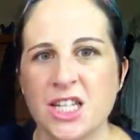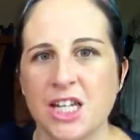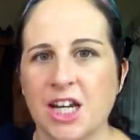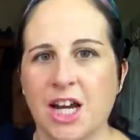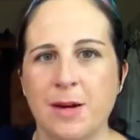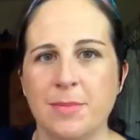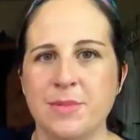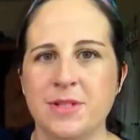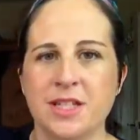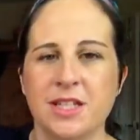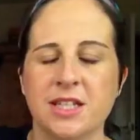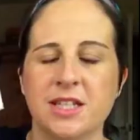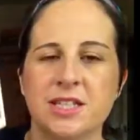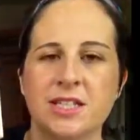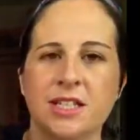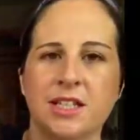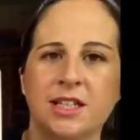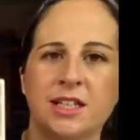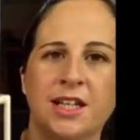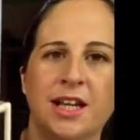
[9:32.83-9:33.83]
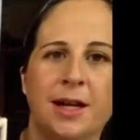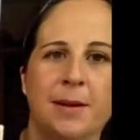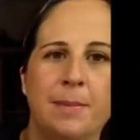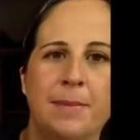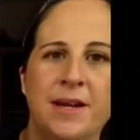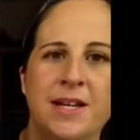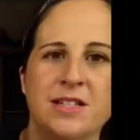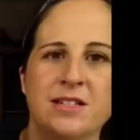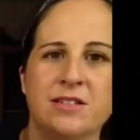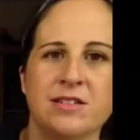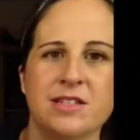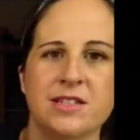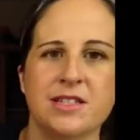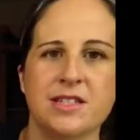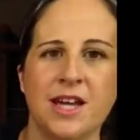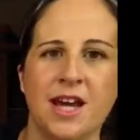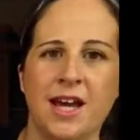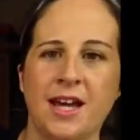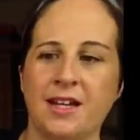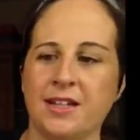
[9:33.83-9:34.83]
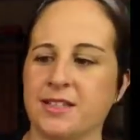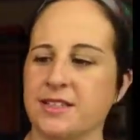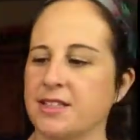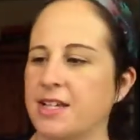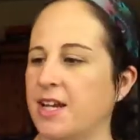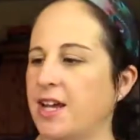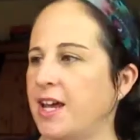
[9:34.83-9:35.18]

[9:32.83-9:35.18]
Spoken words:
It comes in this little like metal stand.